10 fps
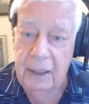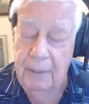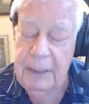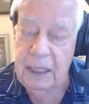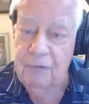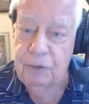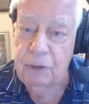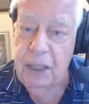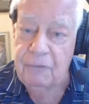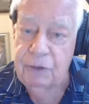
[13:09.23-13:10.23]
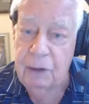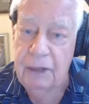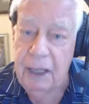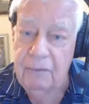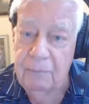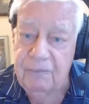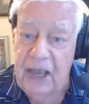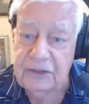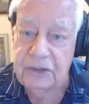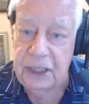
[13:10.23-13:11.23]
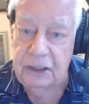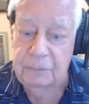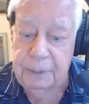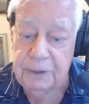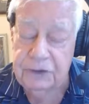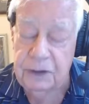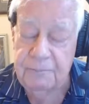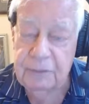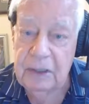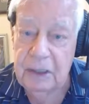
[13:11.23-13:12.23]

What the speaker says: I mean, if you're an unvaccinated person,